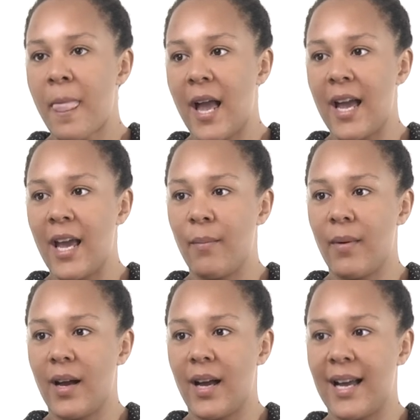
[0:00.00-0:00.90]

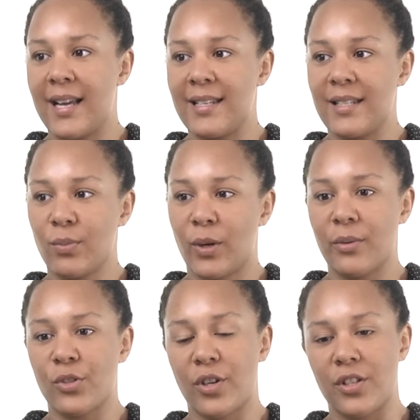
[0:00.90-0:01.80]
Um, and what
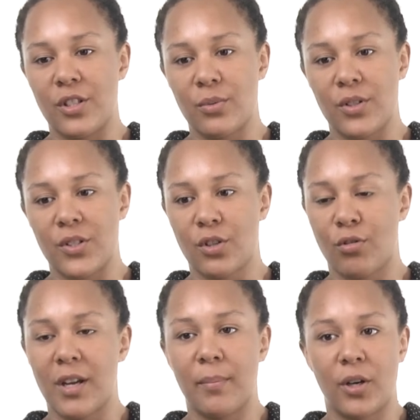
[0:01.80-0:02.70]
I was trying to do was
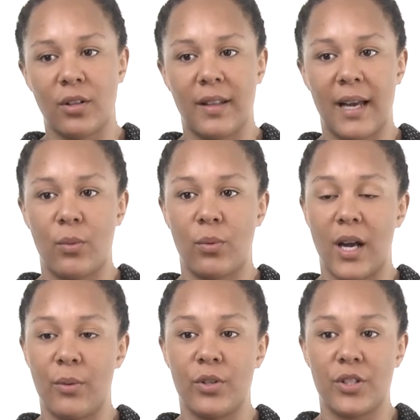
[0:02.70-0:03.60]
create a model that
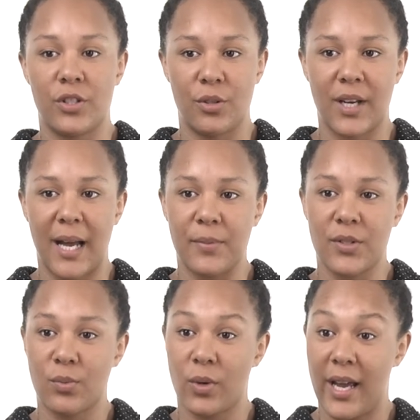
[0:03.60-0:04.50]
I would do
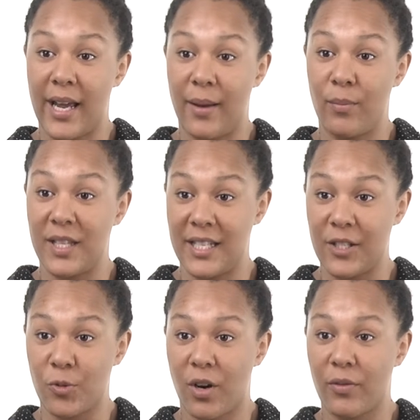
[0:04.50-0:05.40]
camps um, within
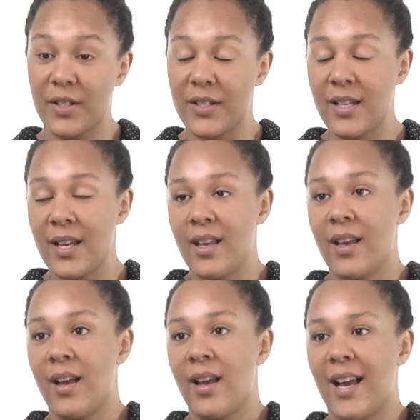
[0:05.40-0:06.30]
each province.
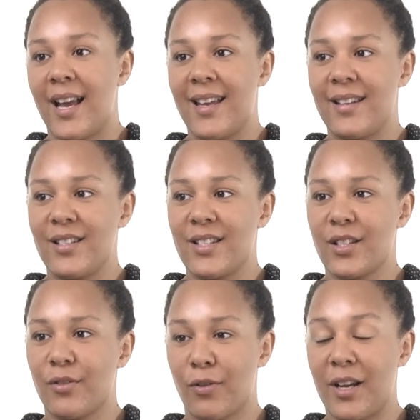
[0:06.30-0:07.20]
And
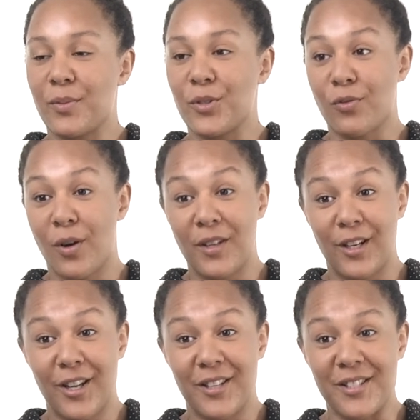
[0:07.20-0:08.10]
I suppose from the
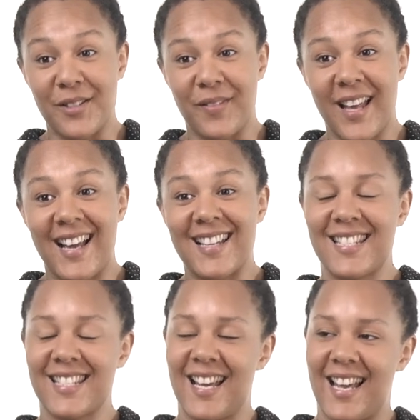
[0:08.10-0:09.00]
learnings of
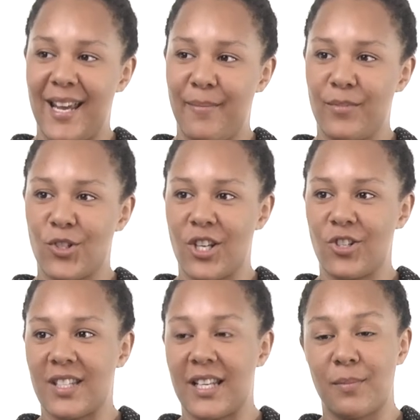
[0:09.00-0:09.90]
that, um,
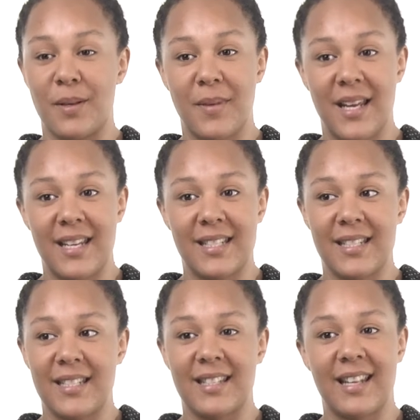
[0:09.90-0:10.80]
changes had to be made,
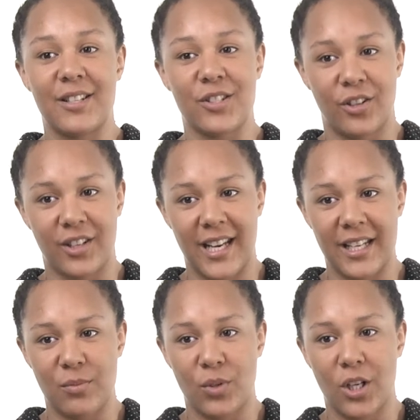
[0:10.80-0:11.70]
and then I started
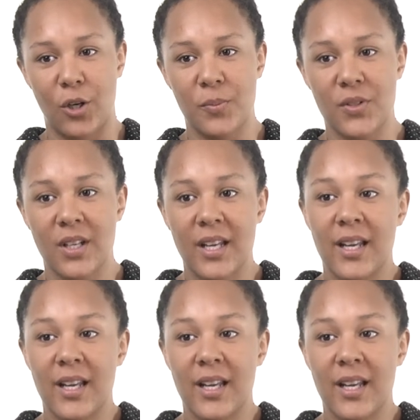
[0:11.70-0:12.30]
connecting with clubs,